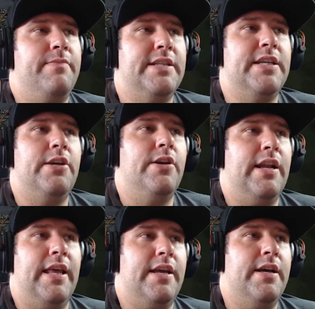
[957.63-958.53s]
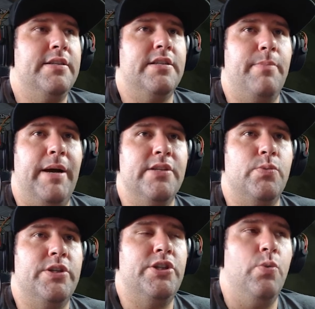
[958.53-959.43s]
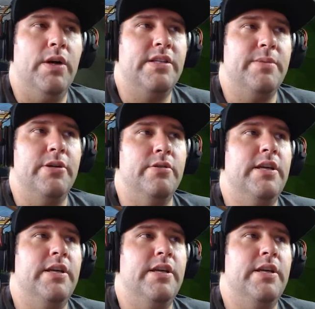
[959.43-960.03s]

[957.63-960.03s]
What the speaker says: That's how you kind of like customize what you want to build.